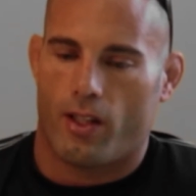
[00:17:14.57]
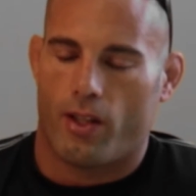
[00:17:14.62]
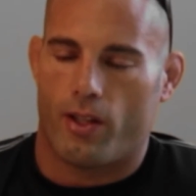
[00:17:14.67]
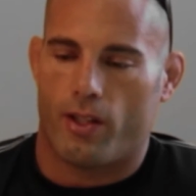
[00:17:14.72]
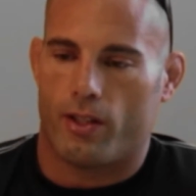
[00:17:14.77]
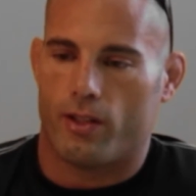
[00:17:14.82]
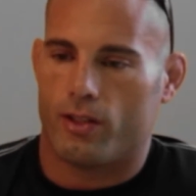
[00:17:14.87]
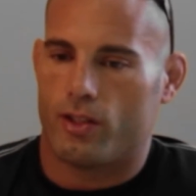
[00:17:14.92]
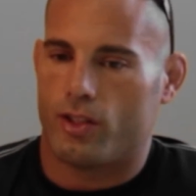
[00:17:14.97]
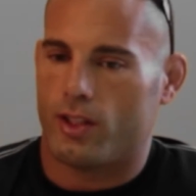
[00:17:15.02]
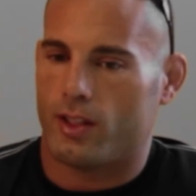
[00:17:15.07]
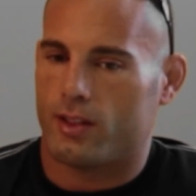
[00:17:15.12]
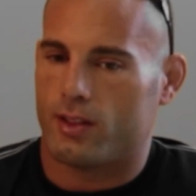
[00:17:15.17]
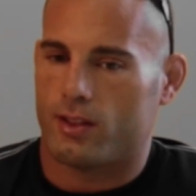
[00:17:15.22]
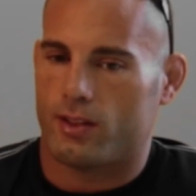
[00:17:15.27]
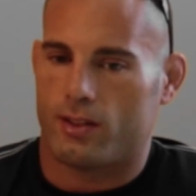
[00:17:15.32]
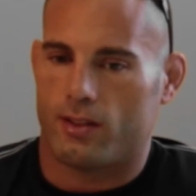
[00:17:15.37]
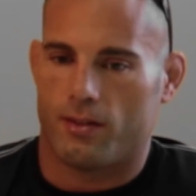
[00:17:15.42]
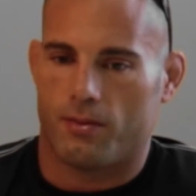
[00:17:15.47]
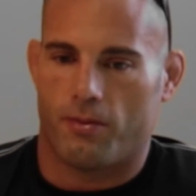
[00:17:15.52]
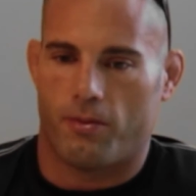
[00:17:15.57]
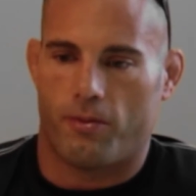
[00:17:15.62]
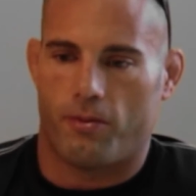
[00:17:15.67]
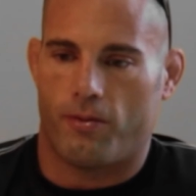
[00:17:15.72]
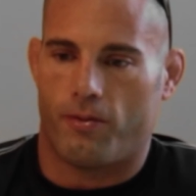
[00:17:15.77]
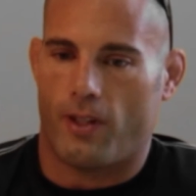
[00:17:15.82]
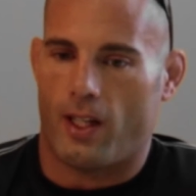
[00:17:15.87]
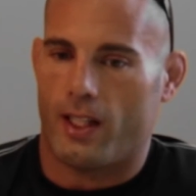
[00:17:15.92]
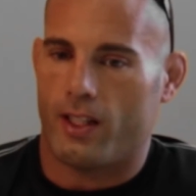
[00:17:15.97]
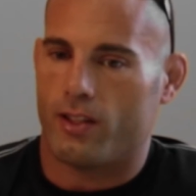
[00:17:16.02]
that are just
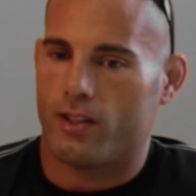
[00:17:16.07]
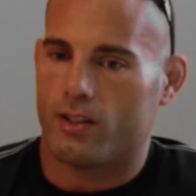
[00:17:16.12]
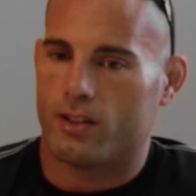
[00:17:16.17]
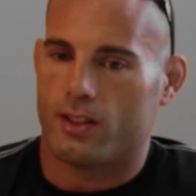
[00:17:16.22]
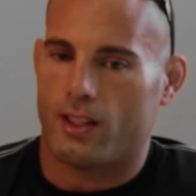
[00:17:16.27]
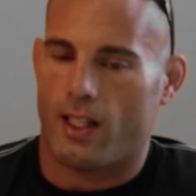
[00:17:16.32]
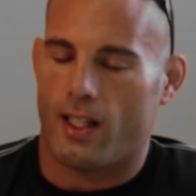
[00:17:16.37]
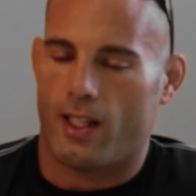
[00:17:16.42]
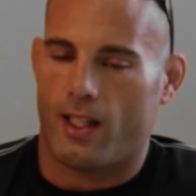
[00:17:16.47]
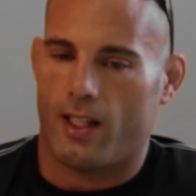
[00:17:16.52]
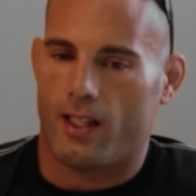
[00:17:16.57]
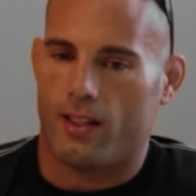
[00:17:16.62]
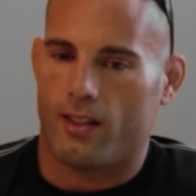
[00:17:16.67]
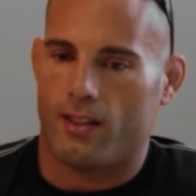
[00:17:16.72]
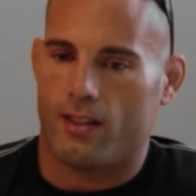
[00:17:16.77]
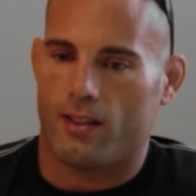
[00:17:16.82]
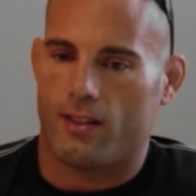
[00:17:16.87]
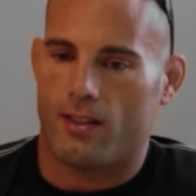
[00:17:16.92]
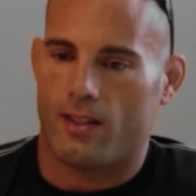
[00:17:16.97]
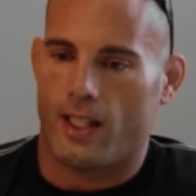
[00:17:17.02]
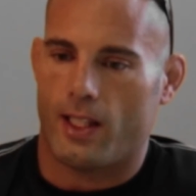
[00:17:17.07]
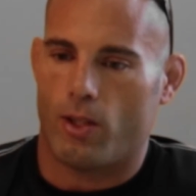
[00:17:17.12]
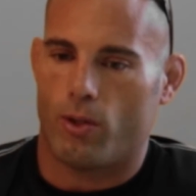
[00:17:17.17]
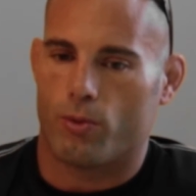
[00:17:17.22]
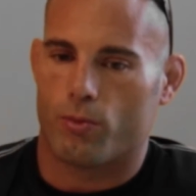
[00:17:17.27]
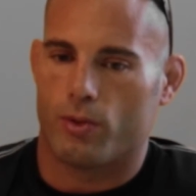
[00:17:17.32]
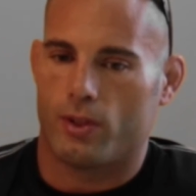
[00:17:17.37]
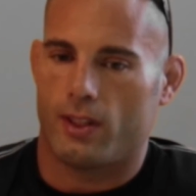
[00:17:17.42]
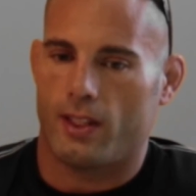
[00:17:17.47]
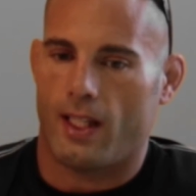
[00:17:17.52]
fighters, and they
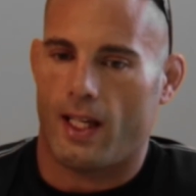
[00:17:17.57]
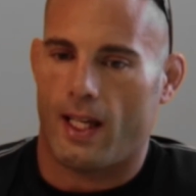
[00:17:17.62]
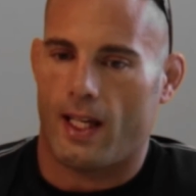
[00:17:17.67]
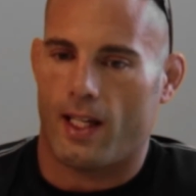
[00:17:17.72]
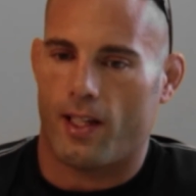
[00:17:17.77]
don't really